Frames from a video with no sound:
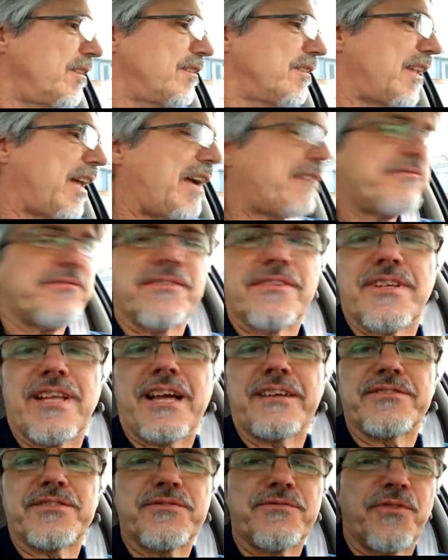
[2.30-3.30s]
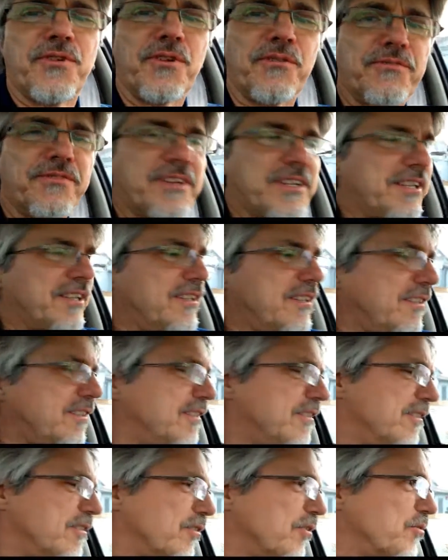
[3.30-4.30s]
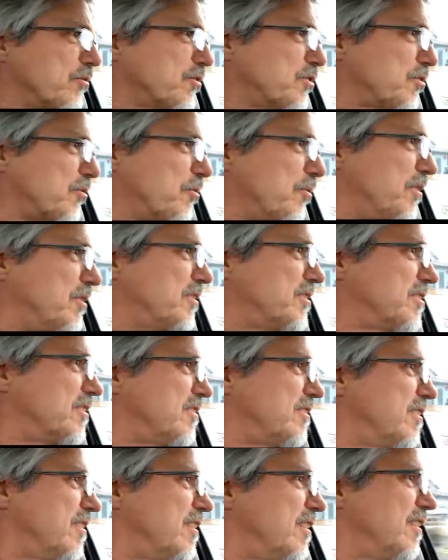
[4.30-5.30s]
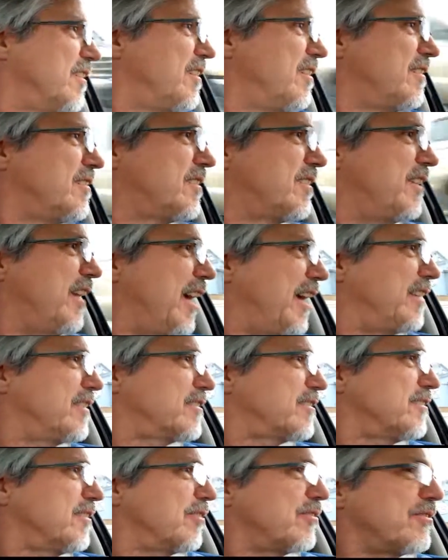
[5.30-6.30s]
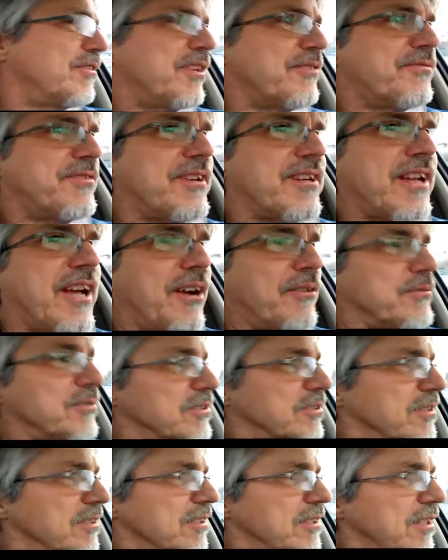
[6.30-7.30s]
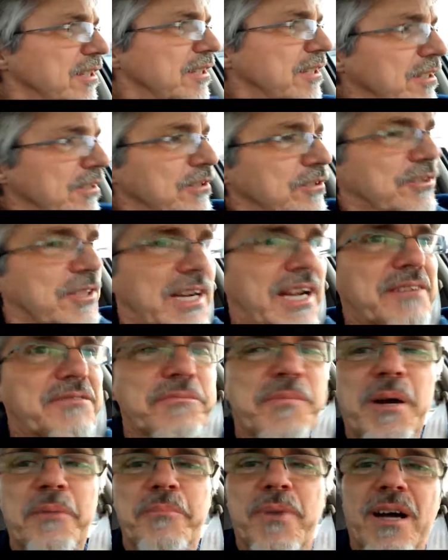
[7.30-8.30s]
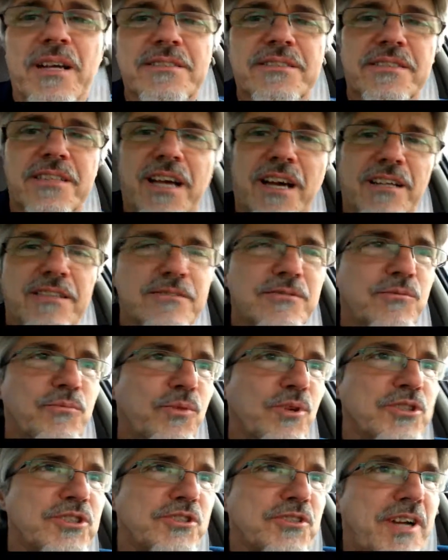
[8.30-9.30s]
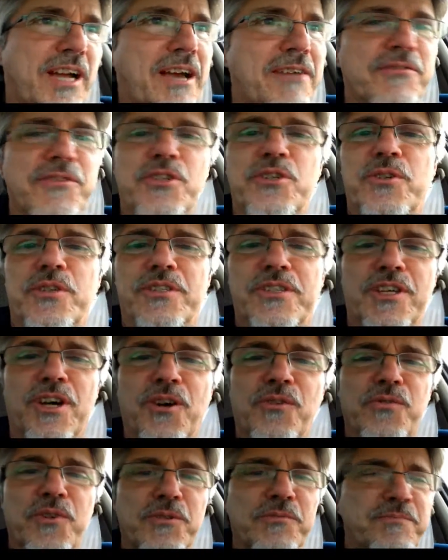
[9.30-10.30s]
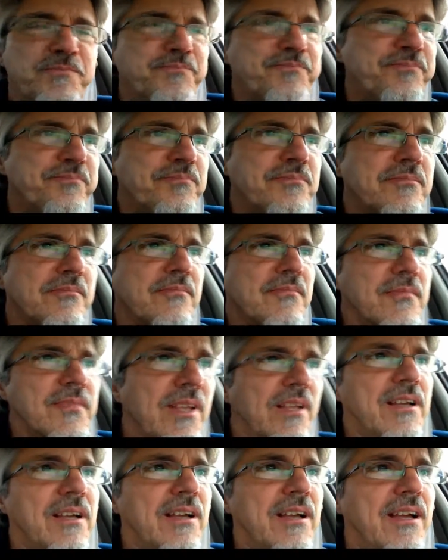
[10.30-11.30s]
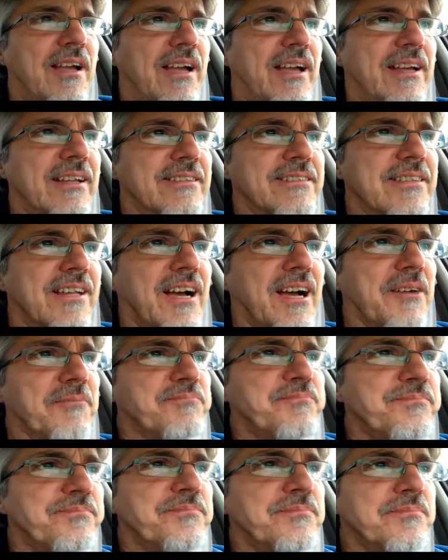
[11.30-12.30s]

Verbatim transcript: life life's full of funny little stories, and today's no different. I was driving my bus down Worcester Avenue in Dover, and um,